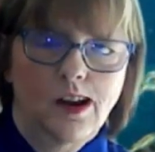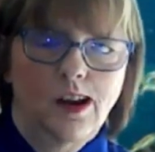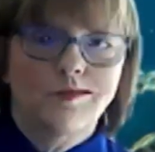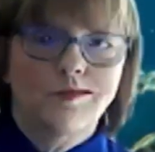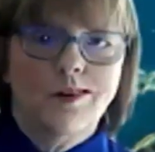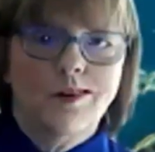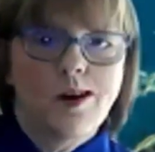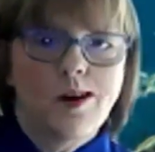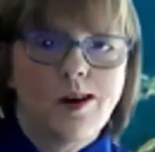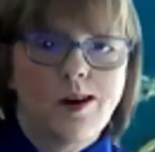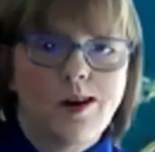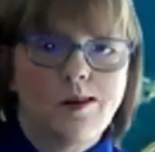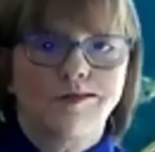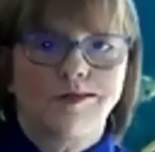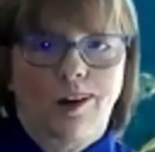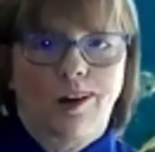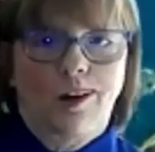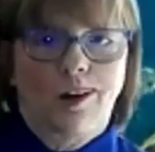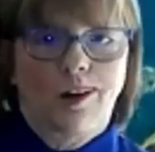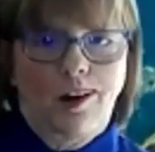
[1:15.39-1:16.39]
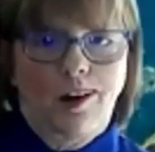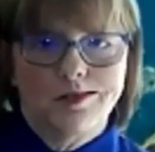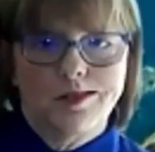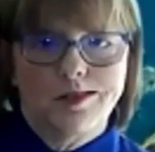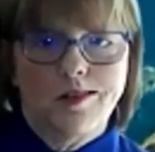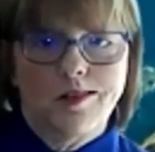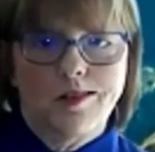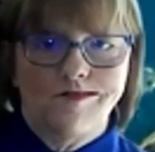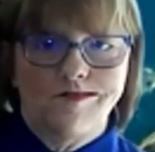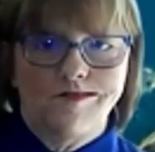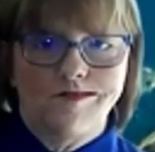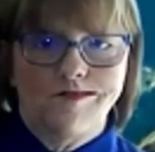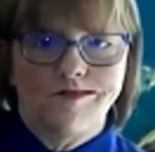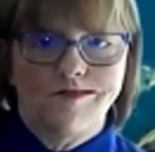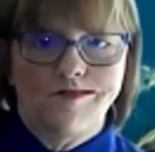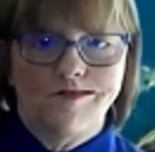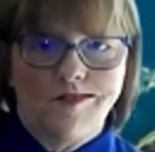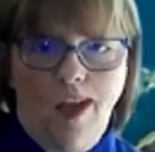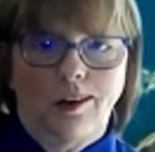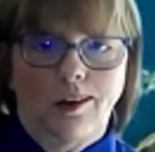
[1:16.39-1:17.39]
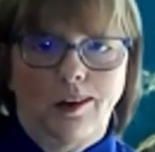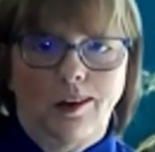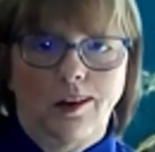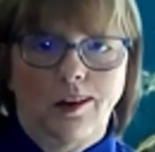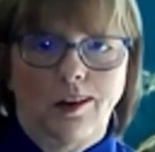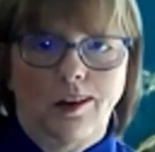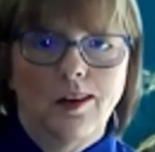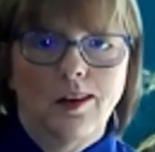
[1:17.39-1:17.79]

from friends and family.